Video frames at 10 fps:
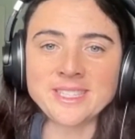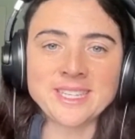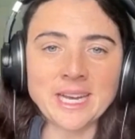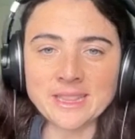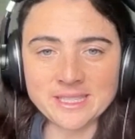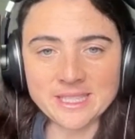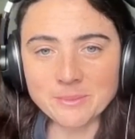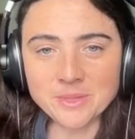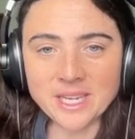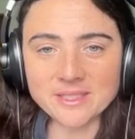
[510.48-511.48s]
got the
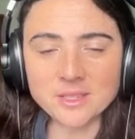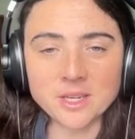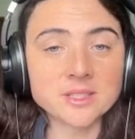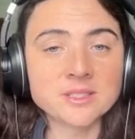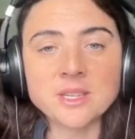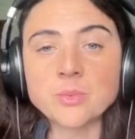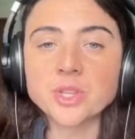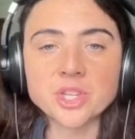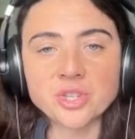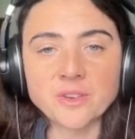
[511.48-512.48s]
same test done and see
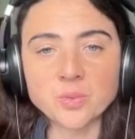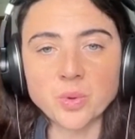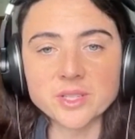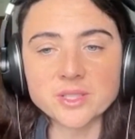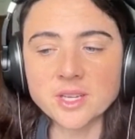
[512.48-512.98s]
what the shift was,